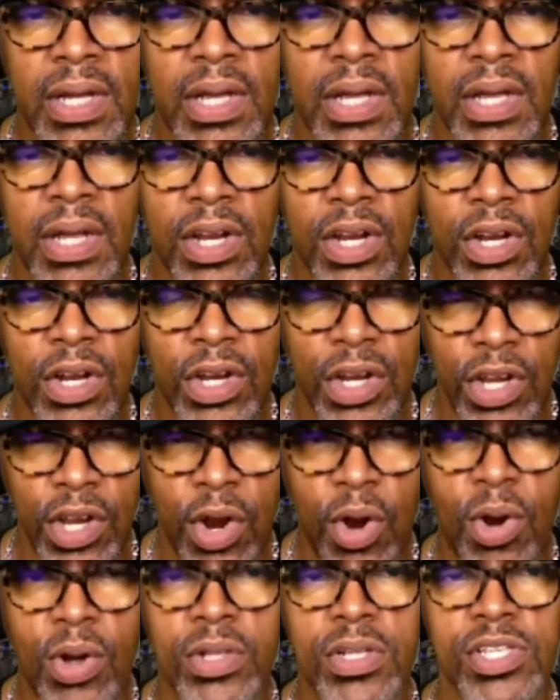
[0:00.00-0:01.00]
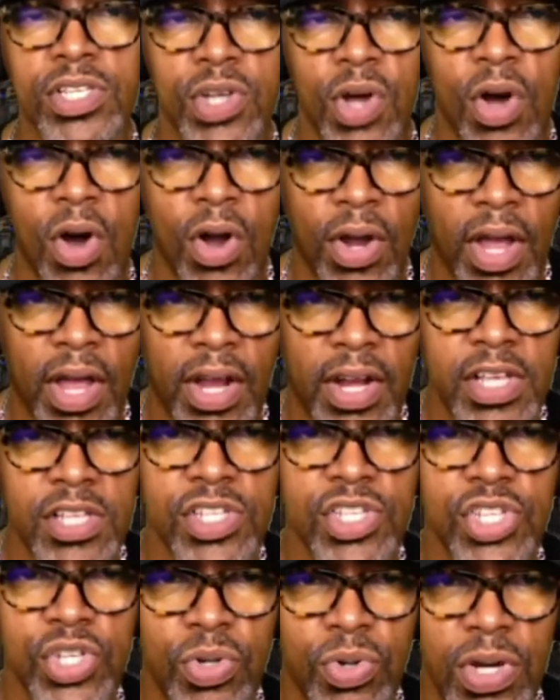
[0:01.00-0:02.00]
learn the song and
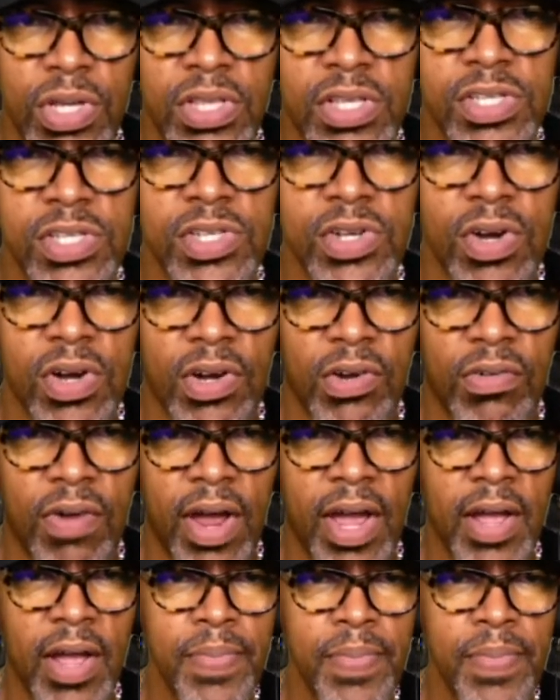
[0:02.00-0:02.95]
enjoy the song, right?